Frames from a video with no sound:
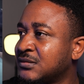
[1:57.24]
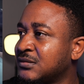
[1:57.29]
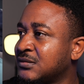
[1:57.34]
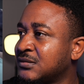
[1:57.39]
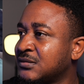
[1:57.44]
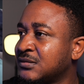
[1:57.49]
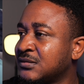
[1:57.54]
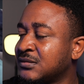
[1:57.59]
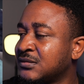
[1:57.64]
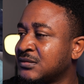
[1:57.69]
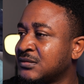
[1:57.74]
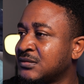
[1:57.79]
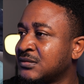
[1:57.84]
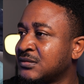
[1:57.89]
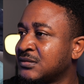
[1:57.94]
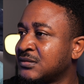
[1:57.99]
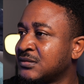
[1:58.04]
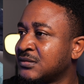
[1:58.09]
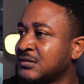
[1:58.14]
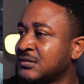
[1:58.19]

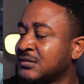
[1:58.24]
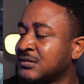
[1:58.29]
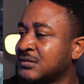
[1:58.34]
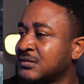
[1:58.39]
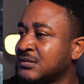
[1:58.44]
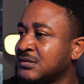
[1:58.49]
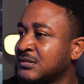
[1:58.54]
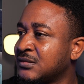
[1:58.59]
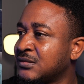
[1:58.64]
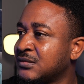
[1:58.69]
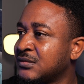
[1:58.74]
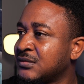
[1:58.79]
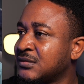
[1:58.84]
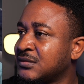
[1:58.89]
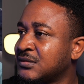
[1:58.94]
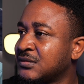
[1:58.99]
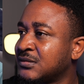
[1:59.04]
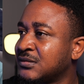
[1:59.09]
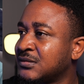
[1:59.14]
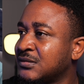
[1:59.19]

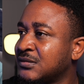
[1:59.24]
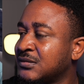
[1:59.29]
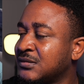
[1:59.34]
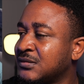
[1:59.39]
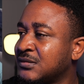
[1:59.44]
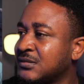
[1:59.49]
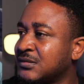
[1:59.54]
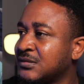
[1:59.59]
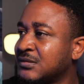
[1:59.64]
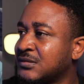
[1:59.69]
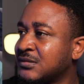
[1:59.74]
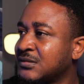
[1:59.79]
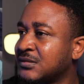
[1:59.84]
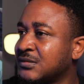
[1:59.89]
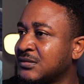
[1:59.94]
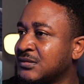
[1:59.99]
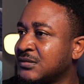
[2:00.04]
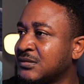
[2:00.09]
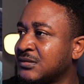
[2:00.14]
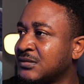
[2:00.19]

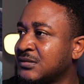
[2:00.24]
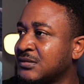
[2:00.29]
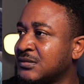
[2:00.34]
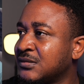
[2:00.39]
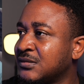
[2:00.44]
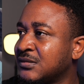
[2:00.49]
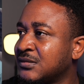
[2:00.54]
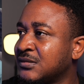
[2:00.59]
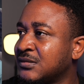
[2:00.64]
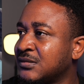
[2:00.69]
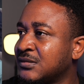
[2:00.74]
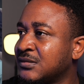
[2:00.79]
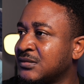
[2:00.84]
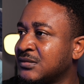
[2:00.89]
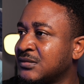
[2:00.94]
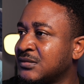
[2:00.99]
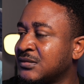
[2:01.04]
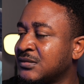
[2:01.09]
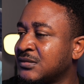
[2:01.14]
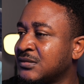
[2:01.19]

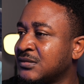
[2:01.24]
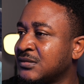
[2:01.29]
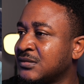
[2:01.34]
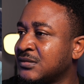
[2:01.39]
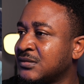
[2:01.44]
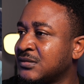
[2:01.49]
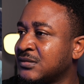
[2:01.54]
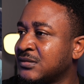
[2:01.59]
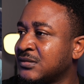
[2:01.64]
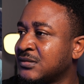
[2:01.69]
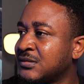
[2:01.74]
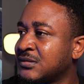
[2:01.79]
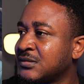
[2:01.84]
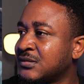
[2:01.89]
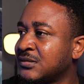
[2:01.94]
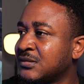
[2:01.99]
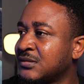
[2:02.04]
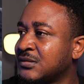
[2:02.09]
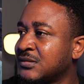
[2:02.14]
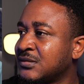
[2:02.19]

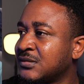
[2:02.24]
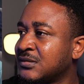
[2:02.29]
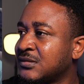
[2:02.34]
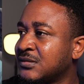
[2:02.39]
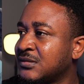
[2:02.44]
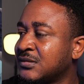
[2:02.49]
This person isn't speaking.